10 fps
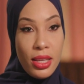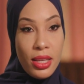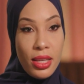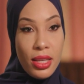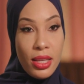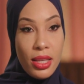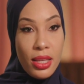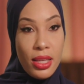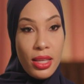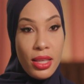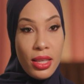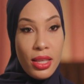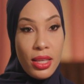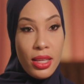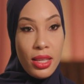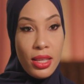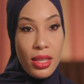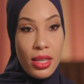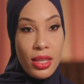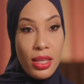
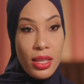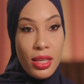Nothing is said.